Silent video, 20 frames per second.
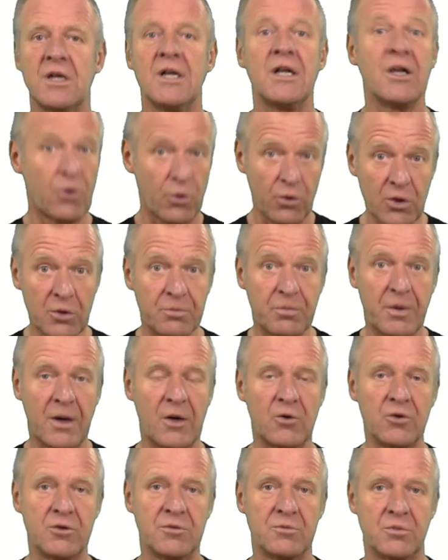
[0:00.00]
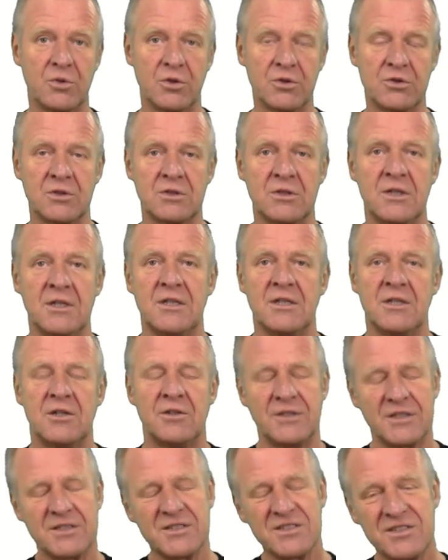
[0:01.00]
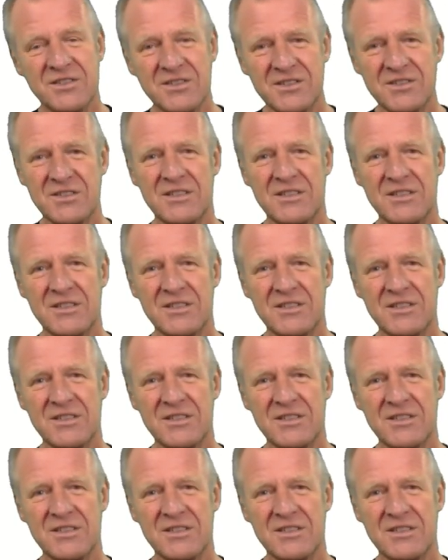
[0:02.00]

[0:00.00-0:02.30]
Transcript: This is a rather difficult thing.